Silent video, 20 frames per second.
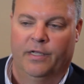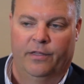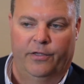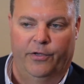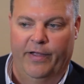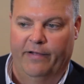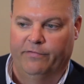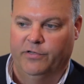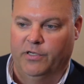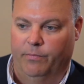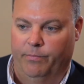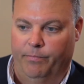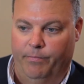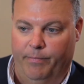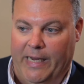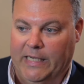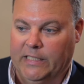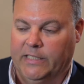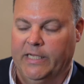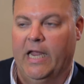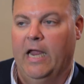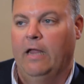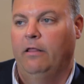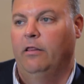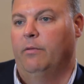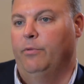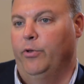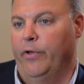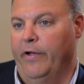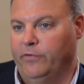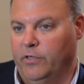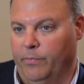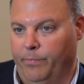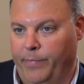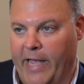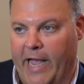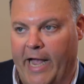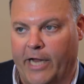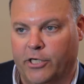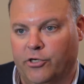You have to maintain them, you have to
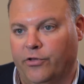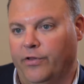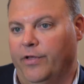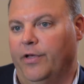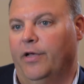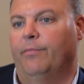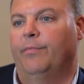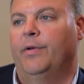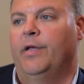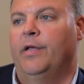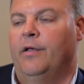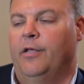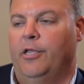patch them,